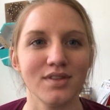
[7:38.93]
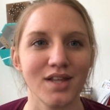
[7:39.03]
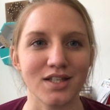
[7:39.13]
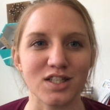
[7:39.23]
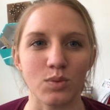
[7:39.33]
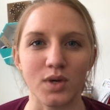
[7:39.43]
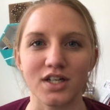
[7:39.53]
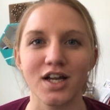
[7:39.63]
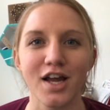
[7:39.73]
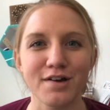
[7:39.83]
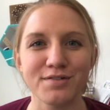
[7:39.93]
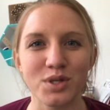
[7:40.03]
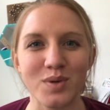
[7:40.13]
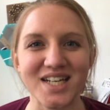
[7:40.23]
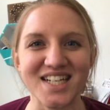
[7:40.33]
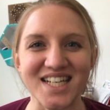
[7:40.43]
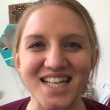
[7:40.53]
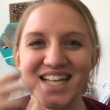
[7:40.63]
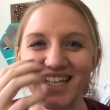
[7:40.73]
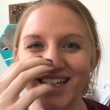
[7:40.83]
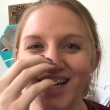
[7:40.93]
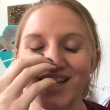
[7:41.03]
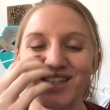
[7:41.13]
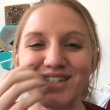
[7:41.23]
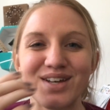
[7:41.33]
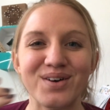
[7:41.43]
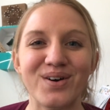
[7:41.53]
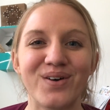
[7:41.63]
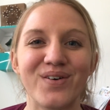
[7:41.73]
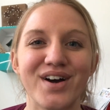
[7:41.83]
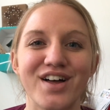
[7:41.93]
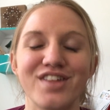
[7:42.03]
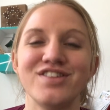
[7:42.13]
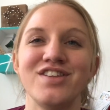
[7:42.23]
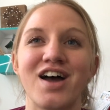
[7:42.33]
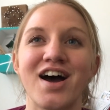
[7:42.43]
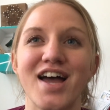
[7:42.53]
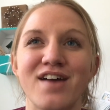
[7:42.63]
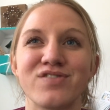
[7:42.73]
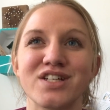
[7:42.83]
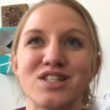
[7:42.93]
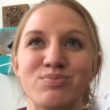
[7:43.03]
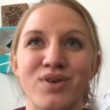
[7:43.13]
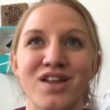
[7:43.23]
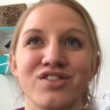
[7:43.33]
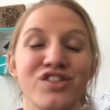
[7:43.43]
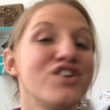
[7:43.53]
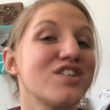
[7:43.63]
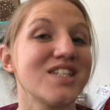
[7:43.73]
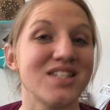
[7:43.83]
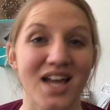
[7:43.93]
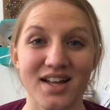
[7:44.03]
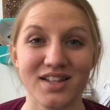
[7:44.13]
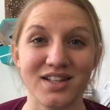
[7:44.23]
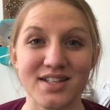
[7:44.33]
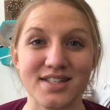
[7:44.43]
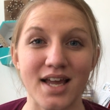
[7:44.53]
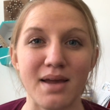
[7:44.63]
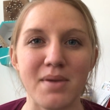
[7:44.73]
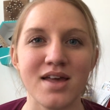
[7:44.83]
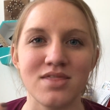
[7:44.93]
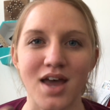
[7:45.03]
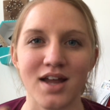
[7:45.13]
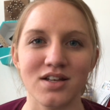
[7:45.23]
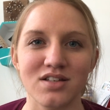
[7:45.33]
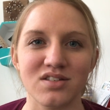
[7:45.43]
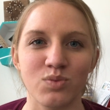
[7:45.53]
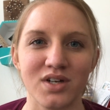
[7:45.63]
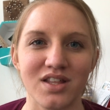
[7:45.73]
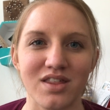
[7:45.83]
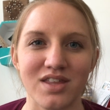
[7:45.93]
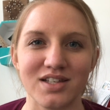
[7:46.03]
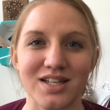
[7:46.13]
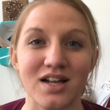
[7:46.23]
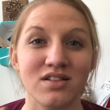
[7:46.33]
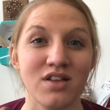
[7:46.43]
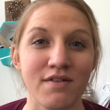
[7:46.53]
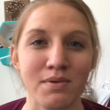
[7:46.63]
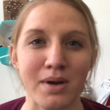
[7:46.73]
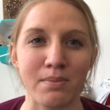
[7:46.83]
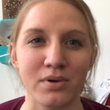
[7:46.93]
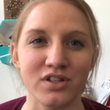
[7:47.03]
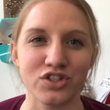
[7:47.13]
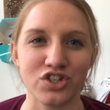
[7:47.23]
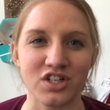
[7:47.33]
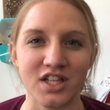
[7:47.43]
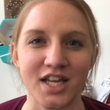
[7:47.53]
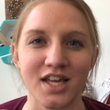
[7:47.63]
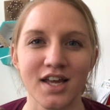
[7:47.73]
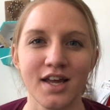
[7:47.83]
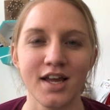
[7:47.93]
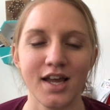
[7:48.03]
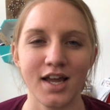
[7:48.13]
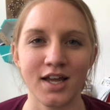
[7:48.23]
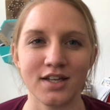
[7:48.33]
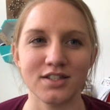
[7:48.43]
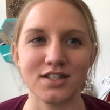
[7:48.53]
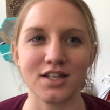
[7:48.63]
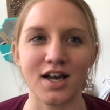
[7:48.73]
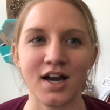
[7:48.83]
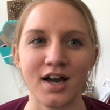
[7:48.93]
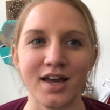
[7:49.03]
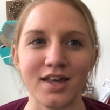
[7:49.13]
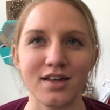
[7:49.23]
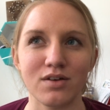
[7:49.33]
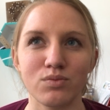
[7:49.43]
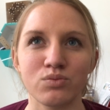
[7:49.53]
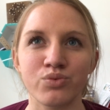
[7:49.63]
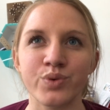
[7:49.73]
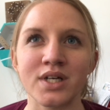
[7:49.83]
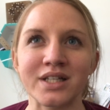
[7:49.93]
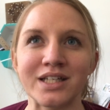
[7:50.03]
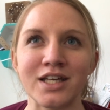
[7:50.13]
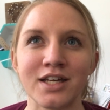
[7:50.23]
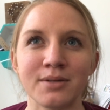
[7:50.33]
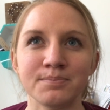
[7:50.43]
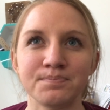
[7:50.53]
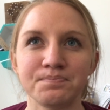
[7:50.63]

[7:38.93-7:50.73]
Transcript: That's the word, fluidity. So not every spread looks exactly the same. And that is one of the things that I love about bullet journaling, and I really